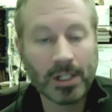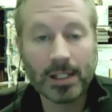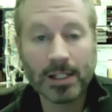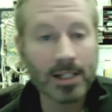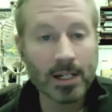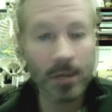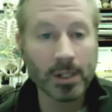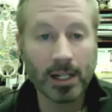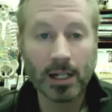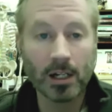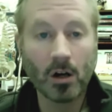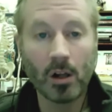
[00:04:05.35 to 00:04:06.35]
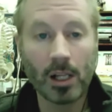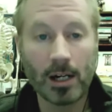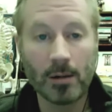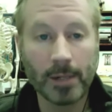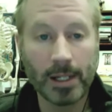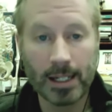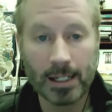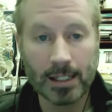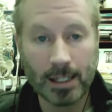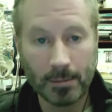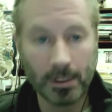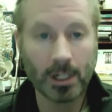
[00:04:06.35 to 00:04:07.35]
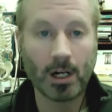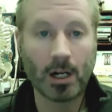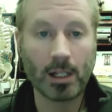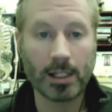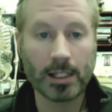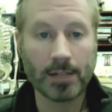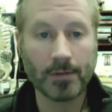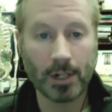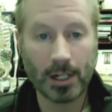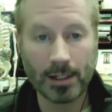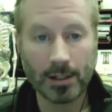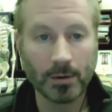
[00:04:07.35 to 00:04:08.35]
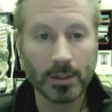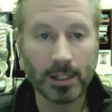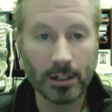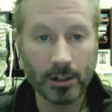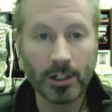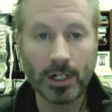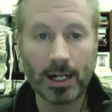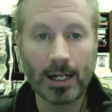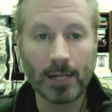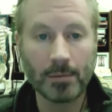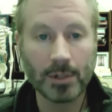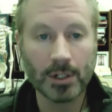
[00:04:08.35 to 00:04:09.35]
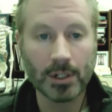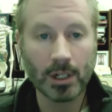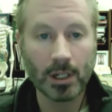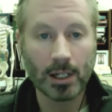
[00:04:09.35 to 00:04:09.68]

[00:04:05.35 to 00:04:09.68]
In the same way that I call out my academic colleagues for not doing their jobs